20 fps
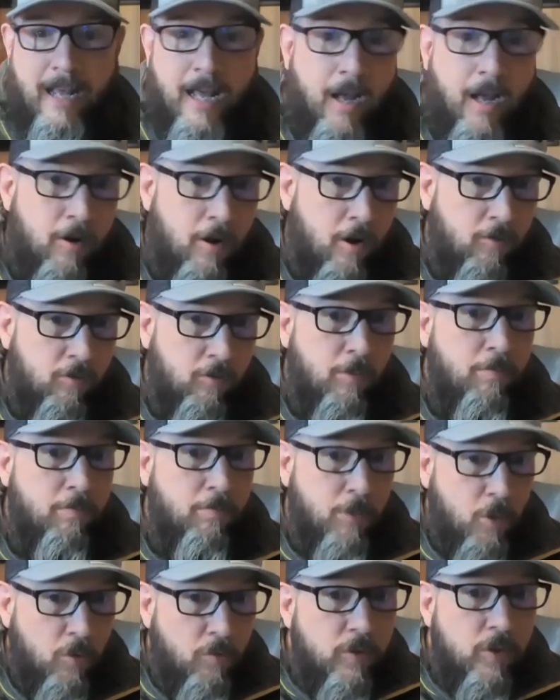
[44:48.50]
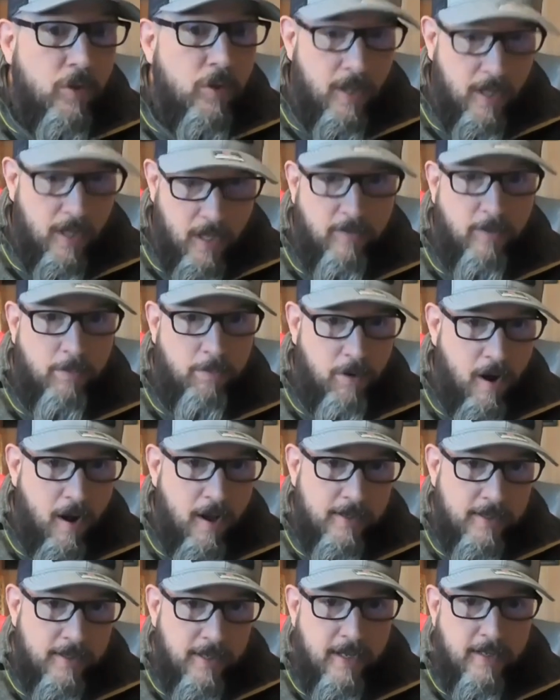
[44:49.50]
a, a removal of a
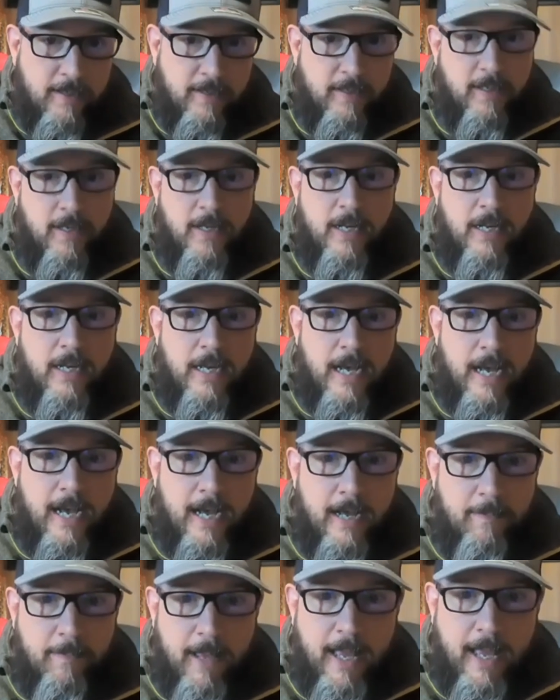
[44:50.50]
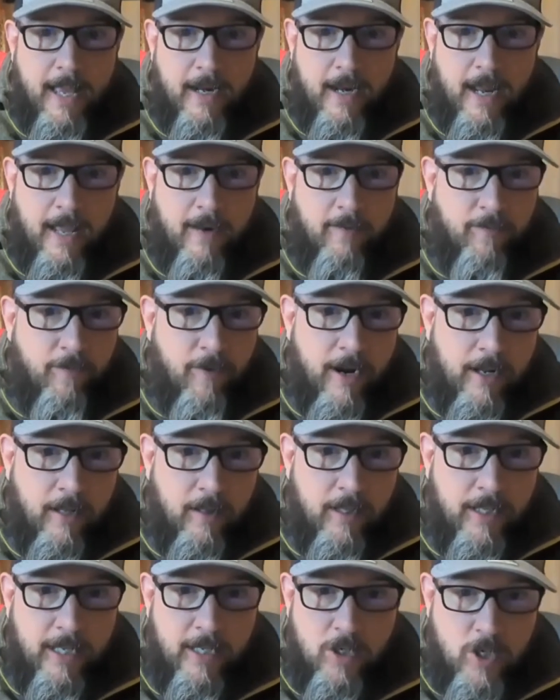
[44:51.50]
process, and
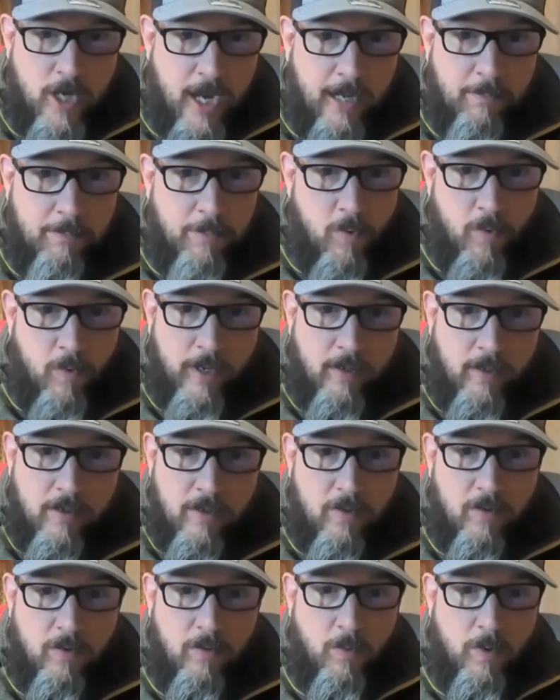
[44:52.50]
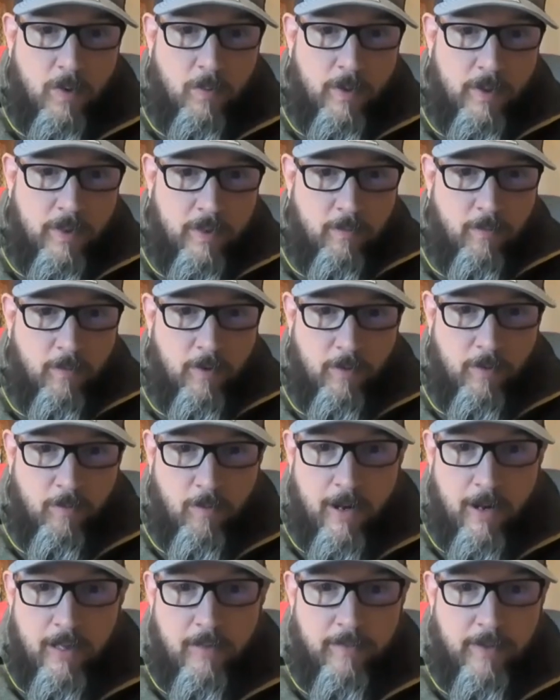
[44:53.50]
frankly, a checkpoint with
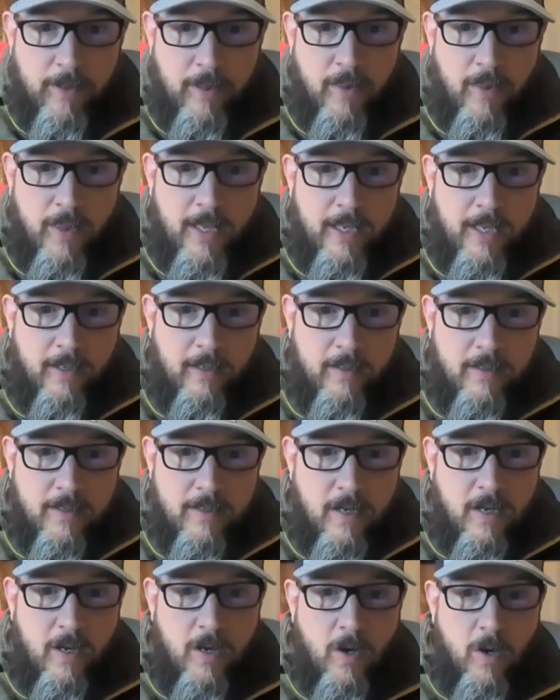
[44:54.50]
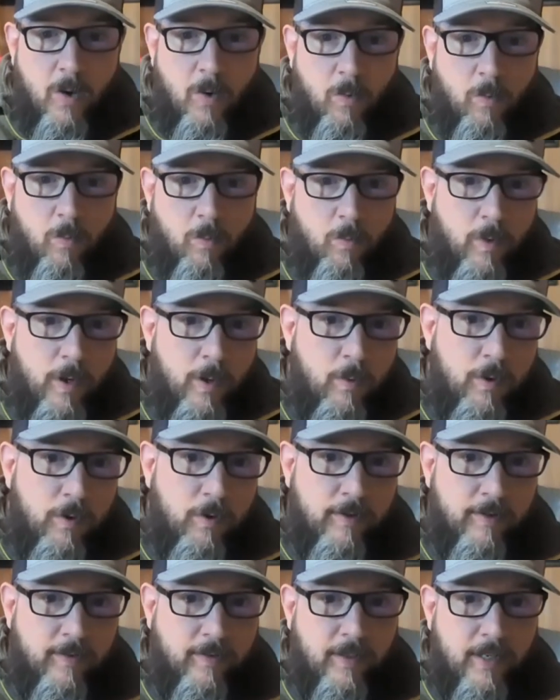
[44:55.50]
relevant things, we
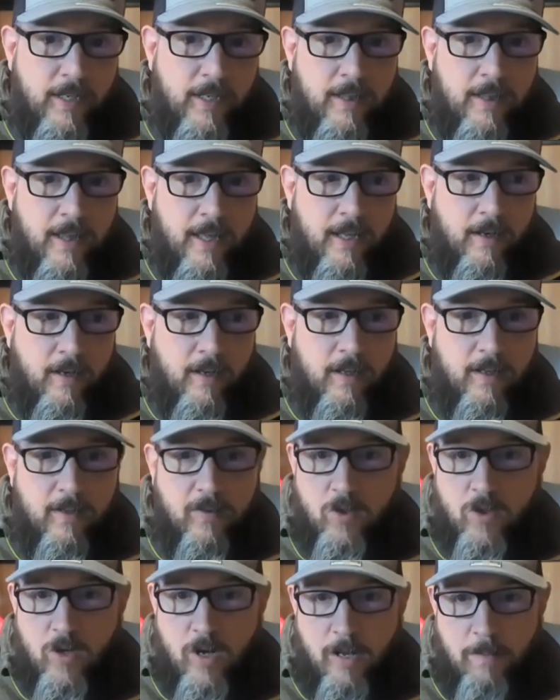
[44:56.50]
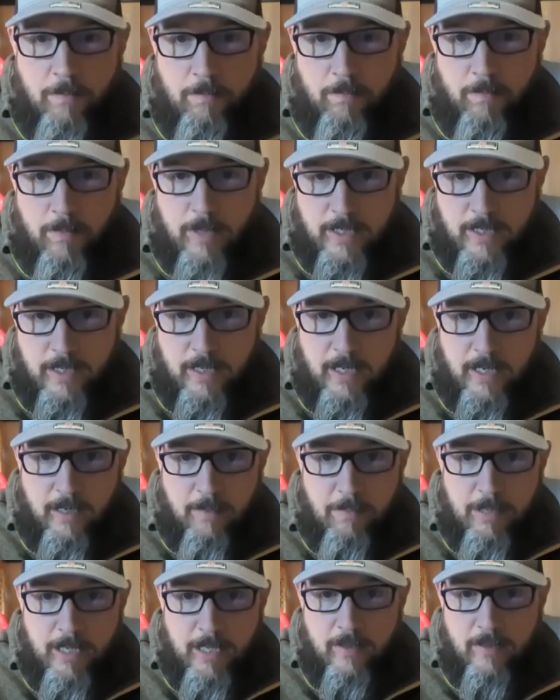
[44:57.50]
would see that this job doesn't need
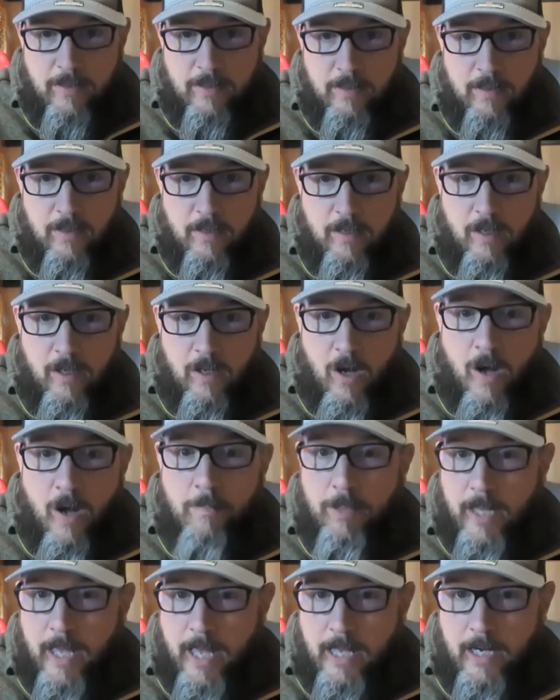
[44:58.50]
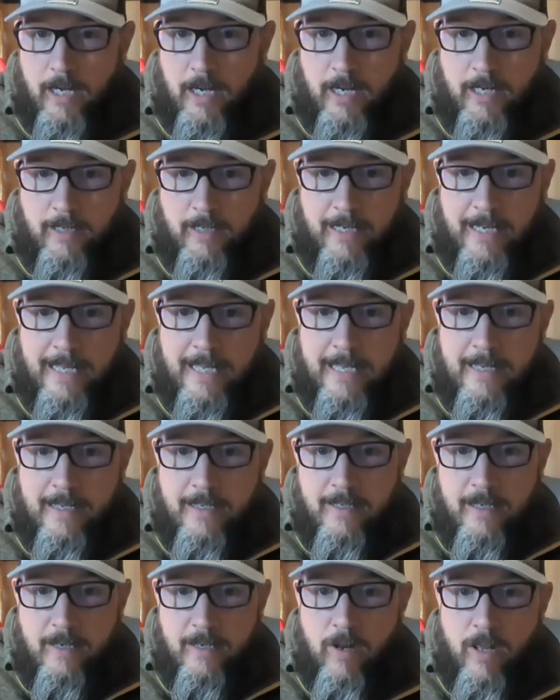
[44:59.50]
to be as complicated as it
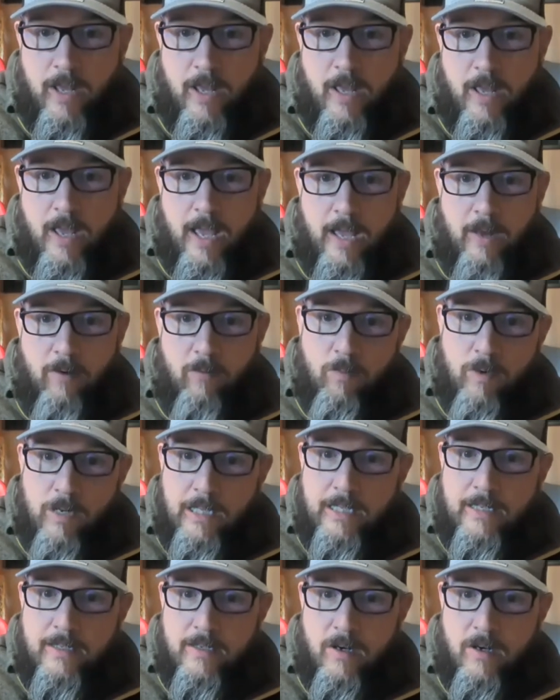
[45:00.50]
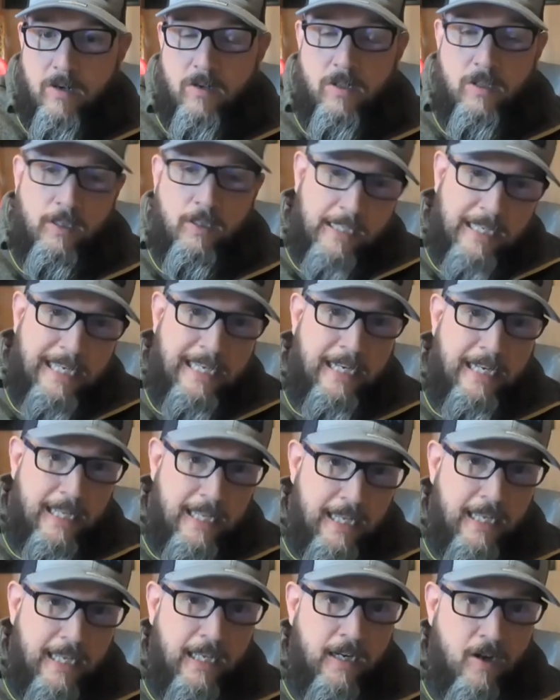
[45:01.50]
is, and really start to lean
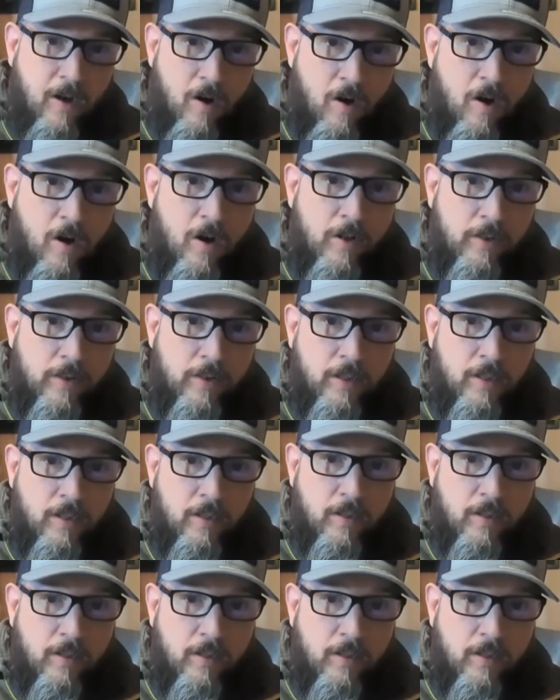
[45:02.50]
in on